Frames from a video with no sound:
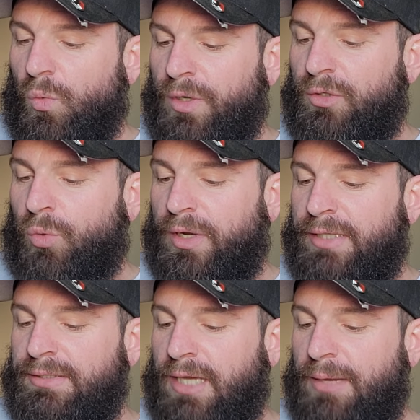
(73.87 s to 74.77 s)
When
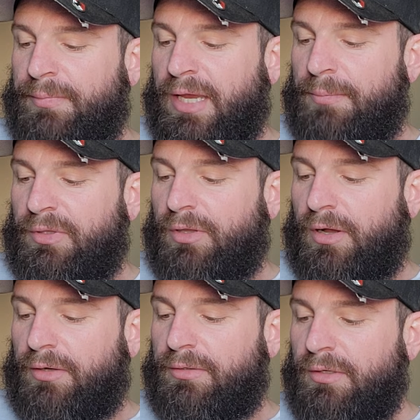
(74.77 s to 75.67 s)
quitting time came
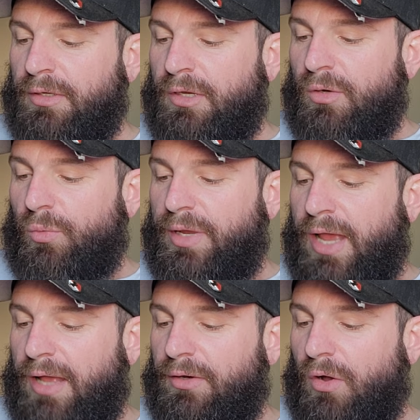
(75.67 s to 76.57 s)
along, we
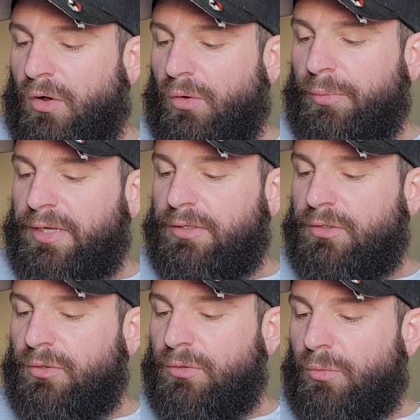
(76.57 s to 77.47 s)
had all we
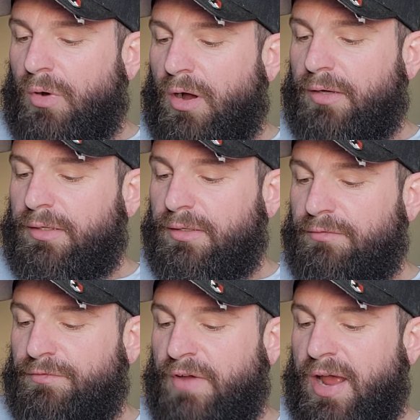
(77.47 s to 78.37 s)
could do to walk.
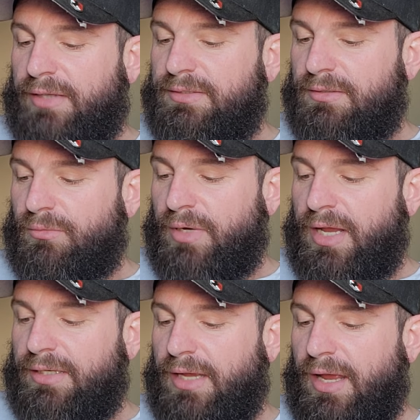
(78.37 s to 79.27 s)
In fact, we
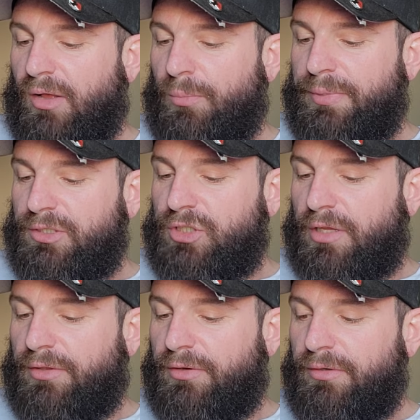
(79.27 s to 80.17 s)
had to help each
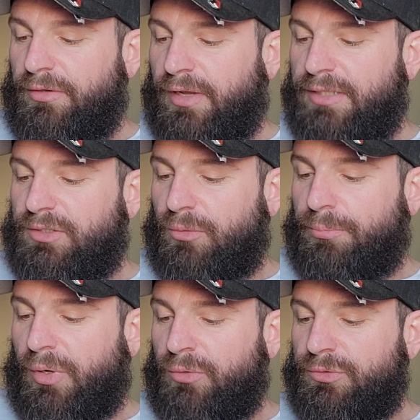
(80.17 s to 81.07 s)
other as our
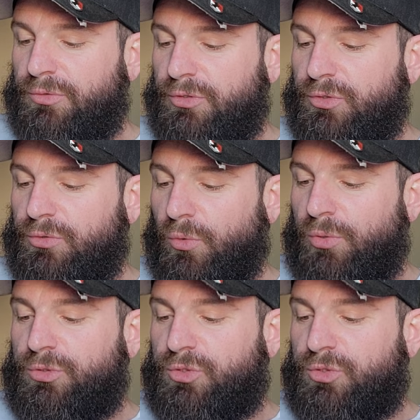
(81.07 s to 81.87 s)
bones were so